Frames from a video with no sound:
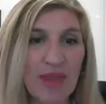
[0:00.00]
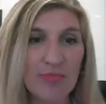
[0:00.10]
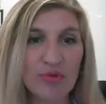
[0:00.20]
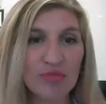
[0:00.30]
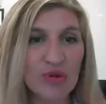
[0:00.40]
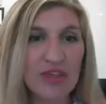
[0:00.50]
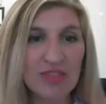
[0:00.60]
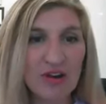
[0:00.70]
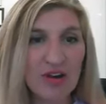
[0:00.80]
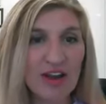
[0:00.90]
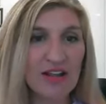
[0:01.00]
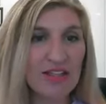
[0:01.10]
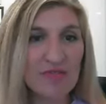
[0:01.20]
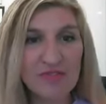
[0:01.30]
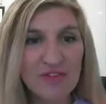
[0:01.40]
April 23rd at
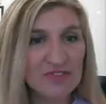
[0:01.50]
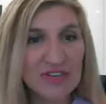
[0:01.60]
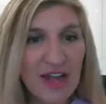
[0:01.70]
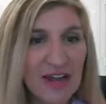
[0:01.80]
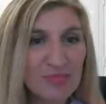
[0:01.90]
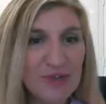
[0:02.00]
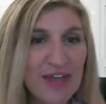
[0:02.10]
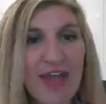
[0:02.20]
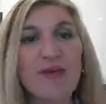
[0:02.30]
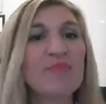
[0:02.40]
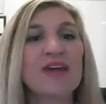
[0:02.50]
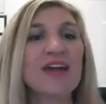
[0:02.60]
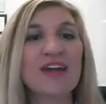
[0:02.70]
11:59 p.m.